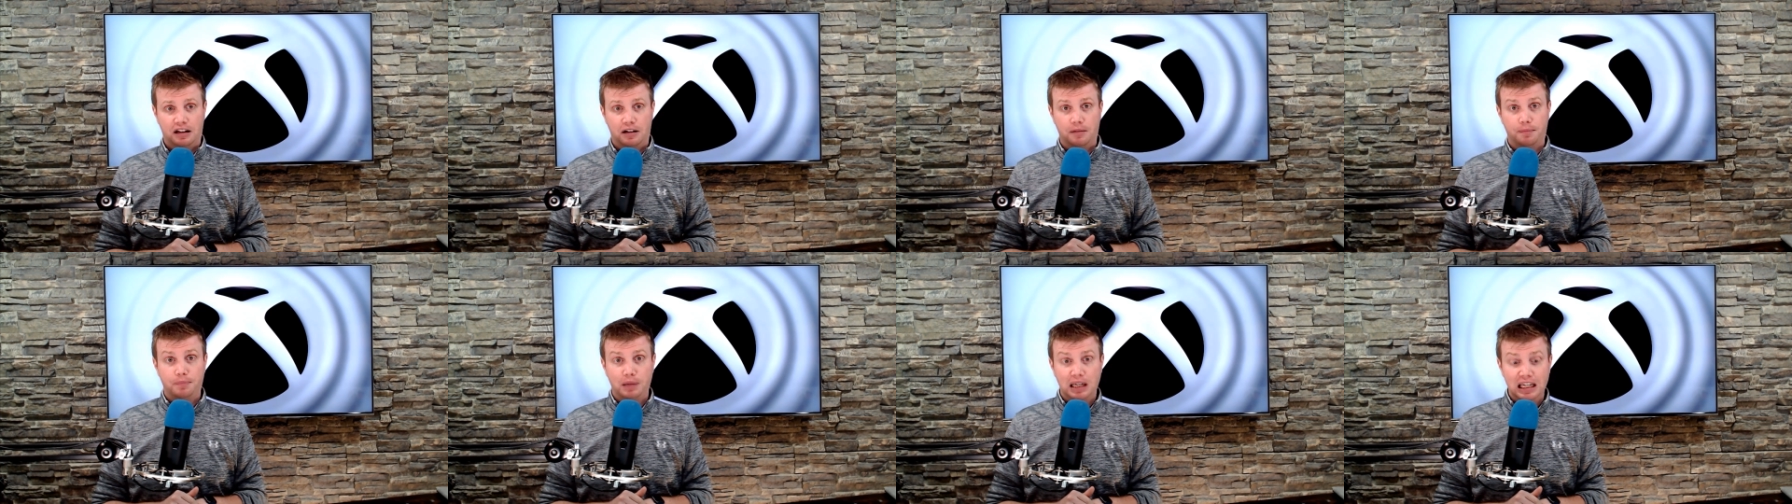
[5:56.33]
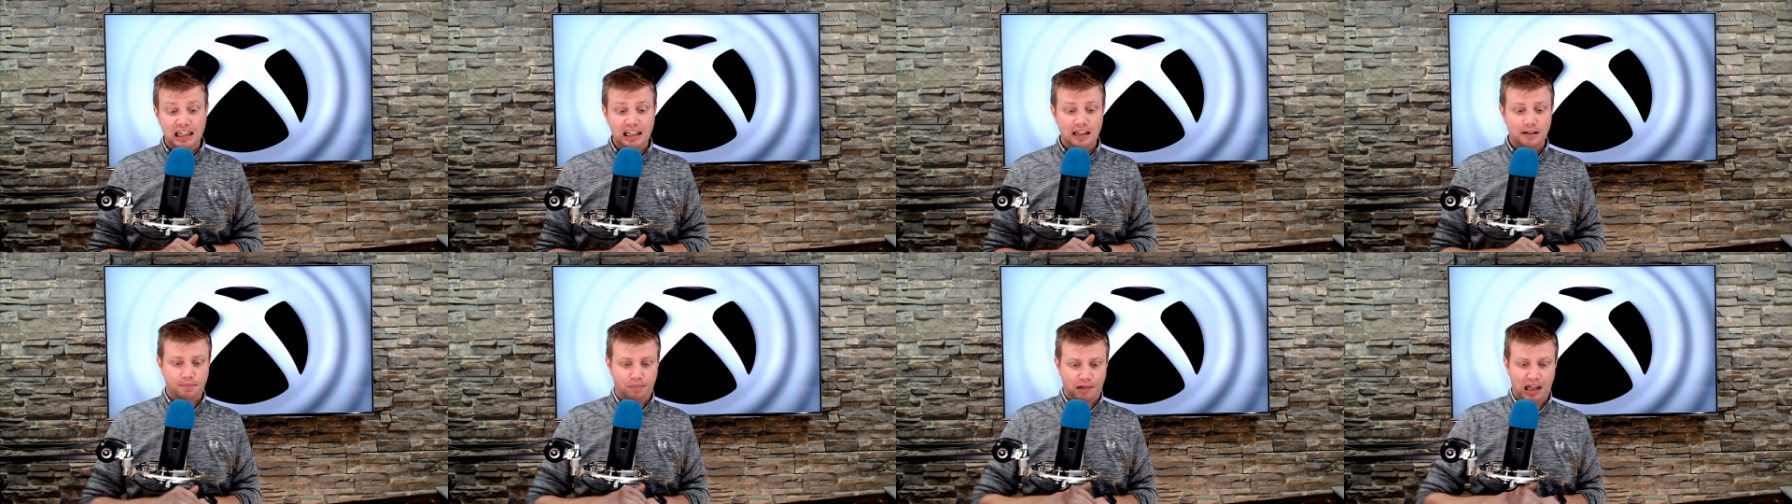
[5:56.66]

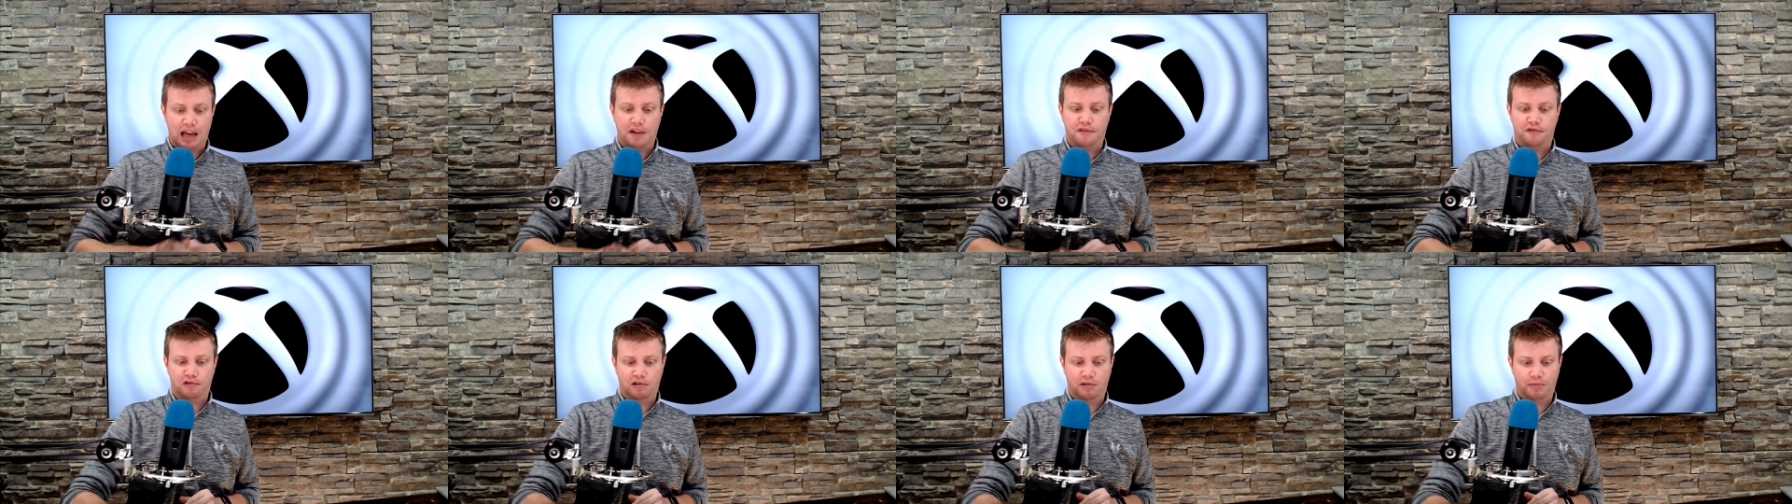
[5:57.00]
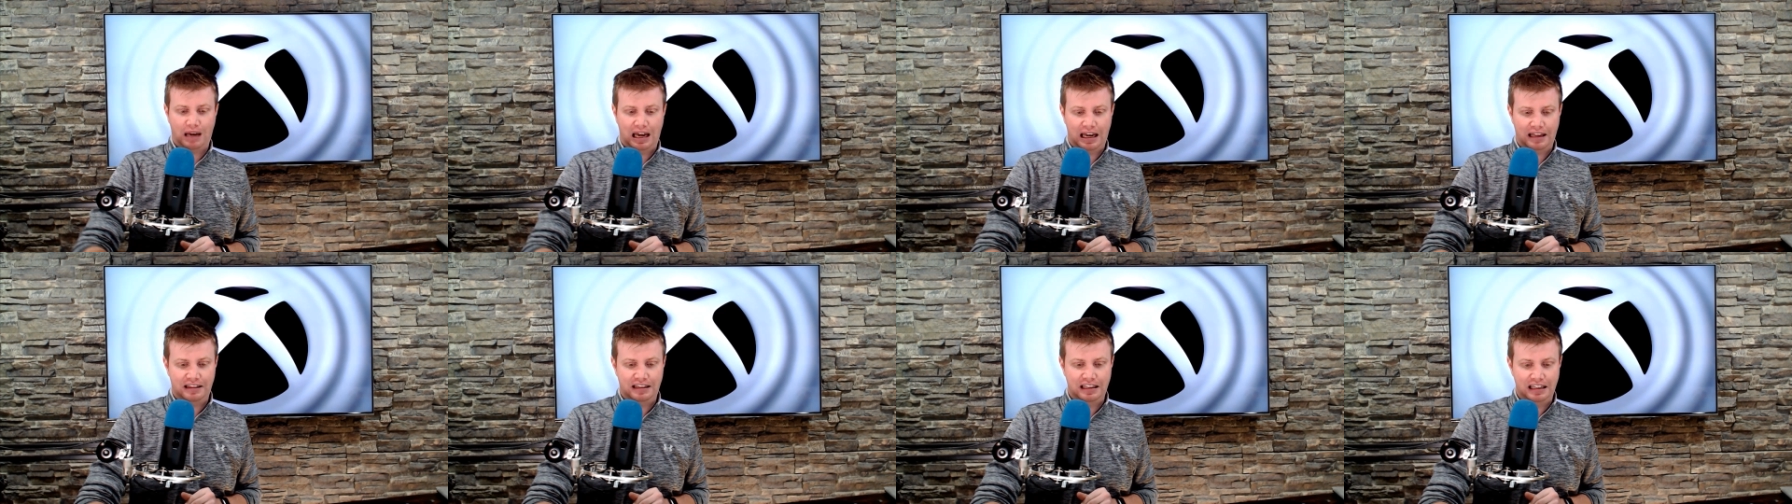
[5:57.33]
competing platform
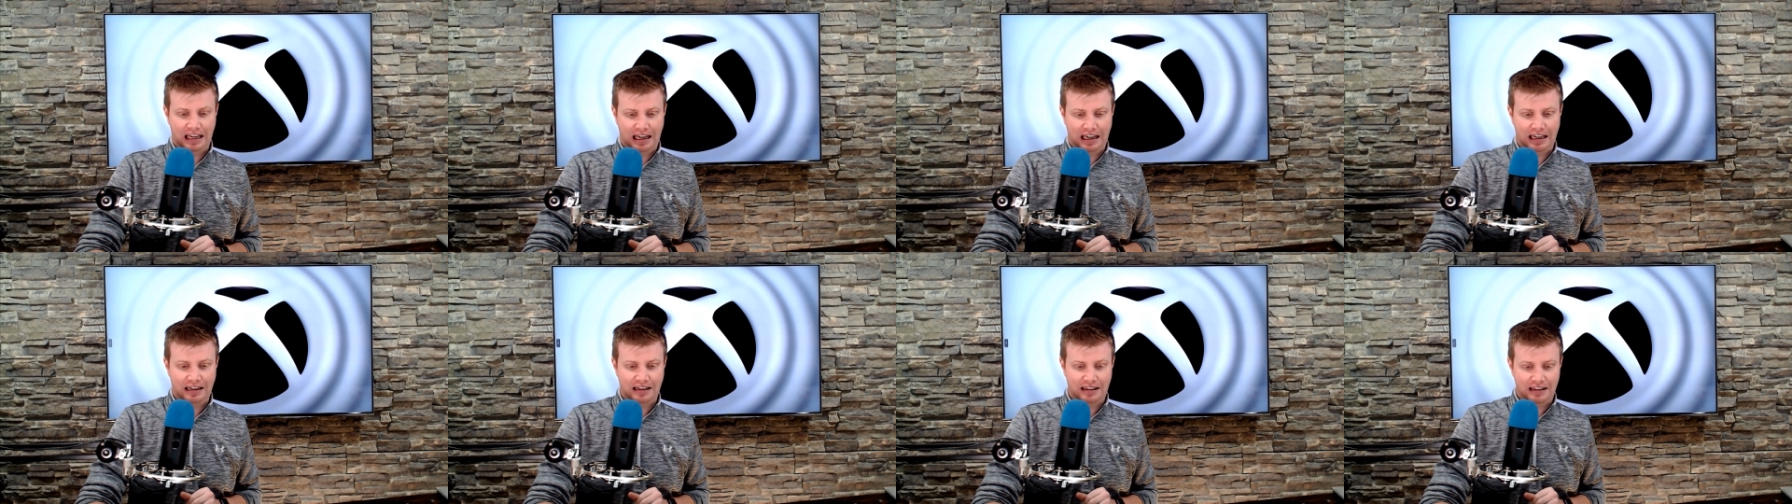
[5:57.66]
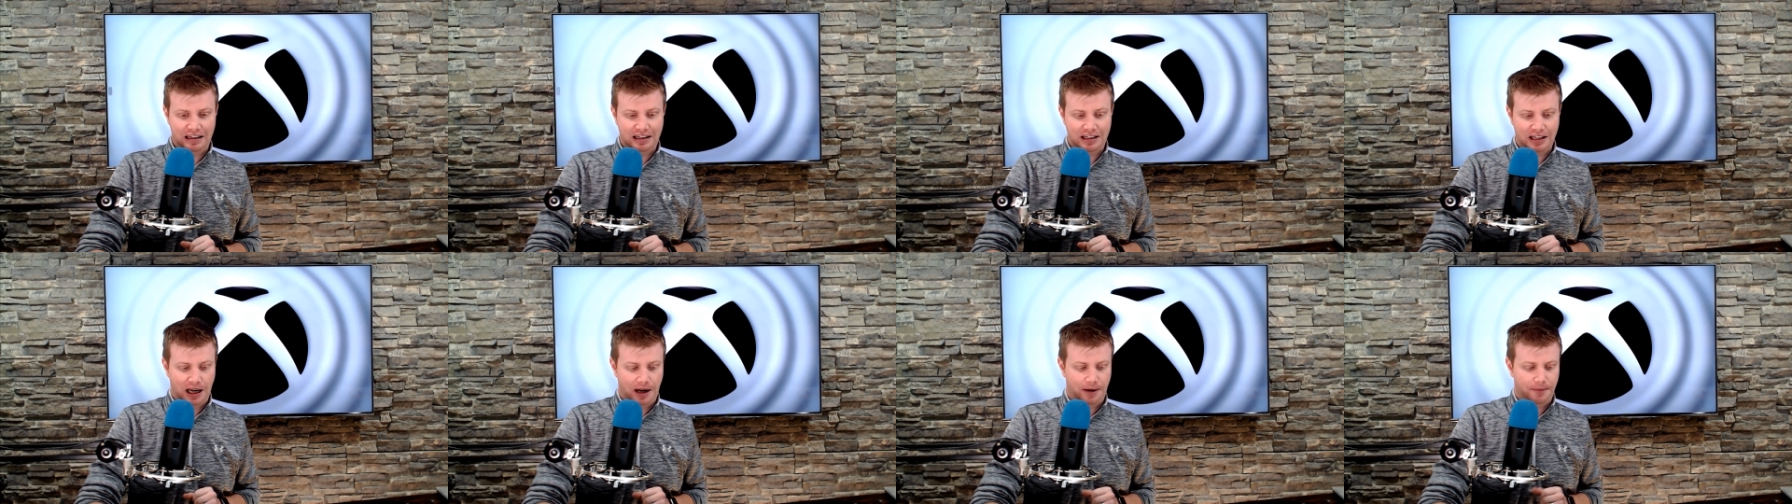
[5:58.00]
at the end of
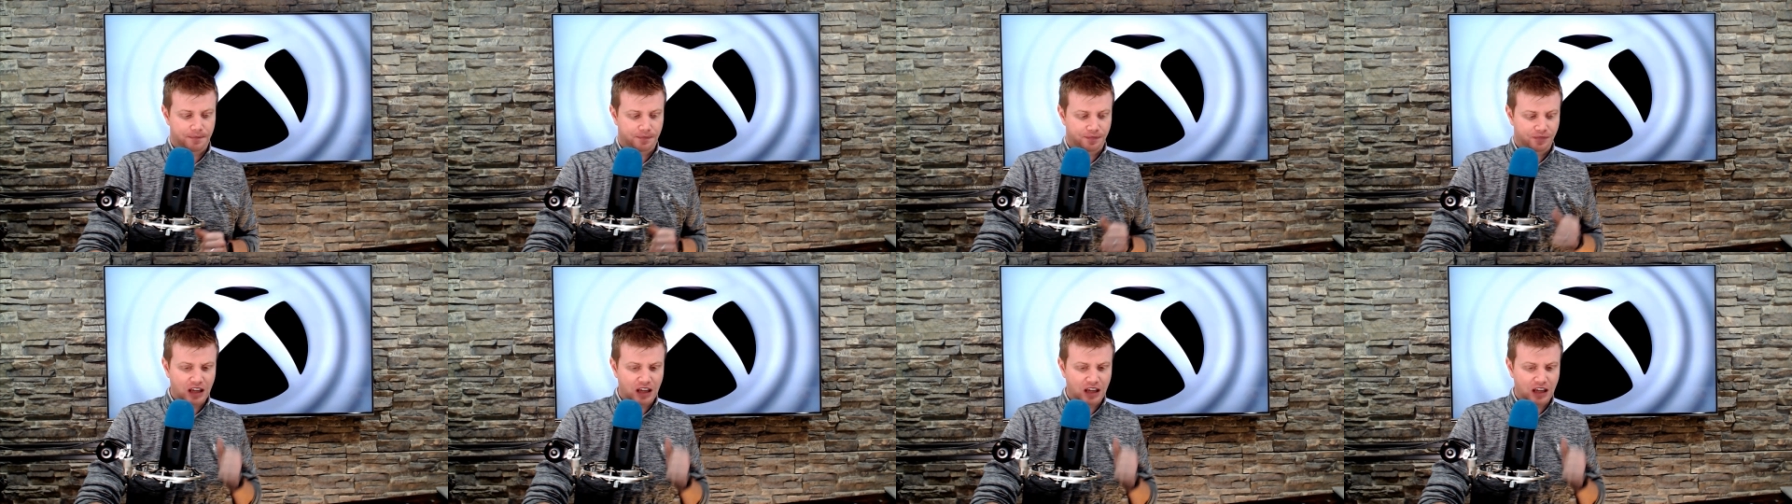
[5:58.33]
the day.